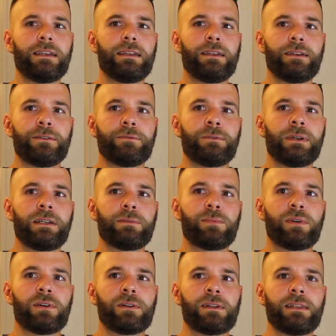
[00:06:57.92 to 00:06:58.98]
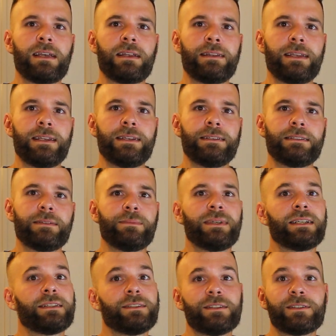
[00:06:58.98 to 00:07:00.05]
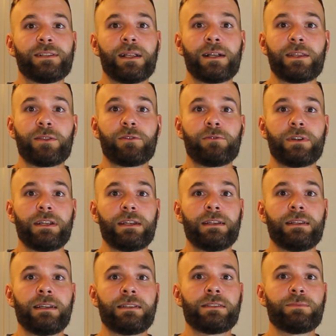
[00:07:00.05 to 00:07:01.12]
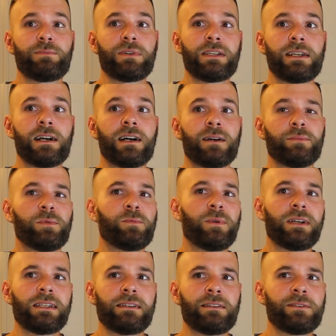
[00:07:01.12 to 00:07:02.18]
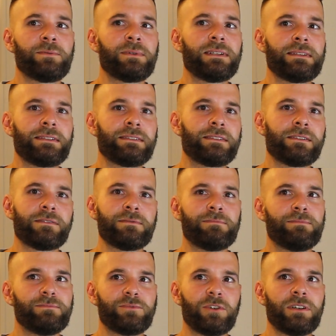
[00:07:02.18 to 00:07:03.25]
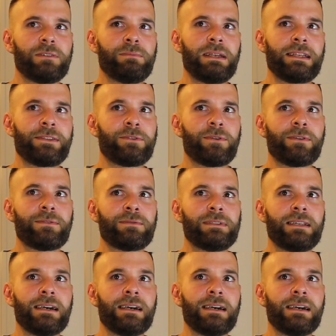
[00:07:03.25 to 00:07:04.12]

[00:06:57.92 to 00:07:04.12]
get rid of part of that 8 to make it look like a 3. And that's a pretty common way. Other ways, they'll try to make their own